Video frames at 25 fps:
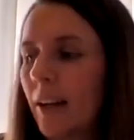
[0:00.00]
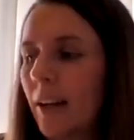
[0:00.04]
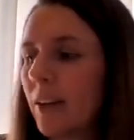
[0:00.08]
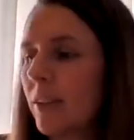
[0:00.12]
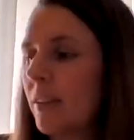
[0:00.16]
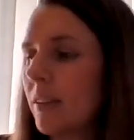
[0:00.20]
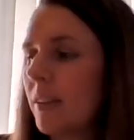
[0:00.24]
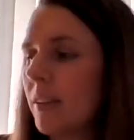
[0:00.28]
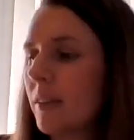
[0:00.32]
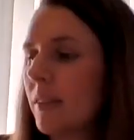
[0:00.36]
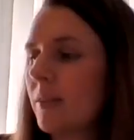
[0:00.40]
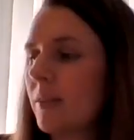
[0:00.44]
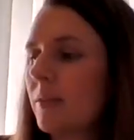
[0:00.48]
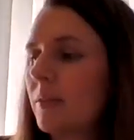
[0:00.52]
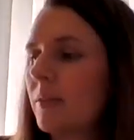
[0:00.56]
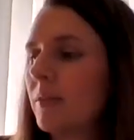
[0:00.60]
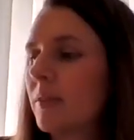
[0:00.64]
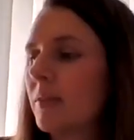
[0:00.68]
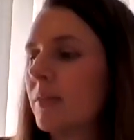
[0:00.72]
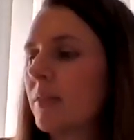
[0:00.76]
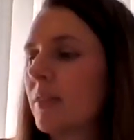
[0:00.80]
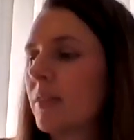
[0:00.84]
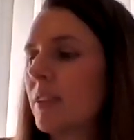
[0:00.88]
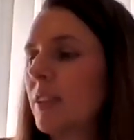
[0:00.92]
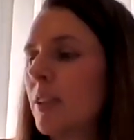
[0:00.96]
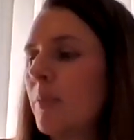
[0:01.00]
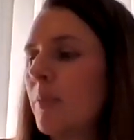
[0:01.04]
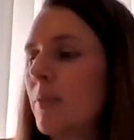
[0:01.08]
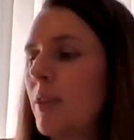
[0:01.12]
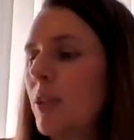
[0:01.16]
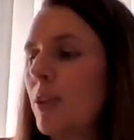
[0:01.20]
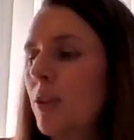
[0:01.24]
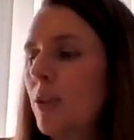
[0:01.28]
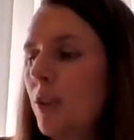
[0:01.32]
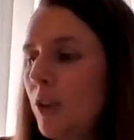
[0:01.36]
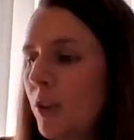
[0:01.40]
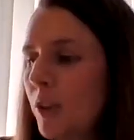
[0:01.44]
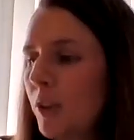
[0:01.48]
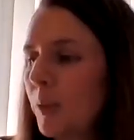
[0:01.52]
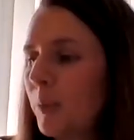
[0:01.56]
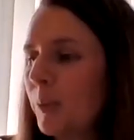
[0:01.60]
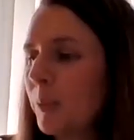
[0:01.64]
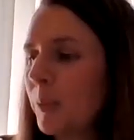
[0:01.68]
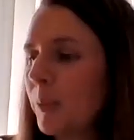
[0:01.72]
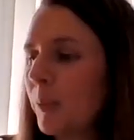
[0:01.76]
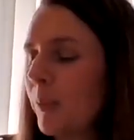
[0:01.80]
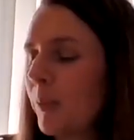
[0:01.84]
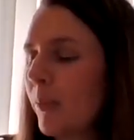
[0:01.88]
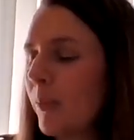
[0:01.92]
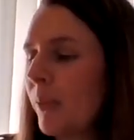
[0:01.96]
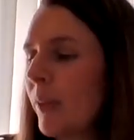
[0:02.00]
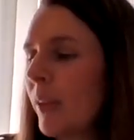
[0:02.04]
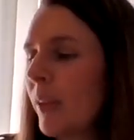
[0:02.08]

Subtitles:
learn something new.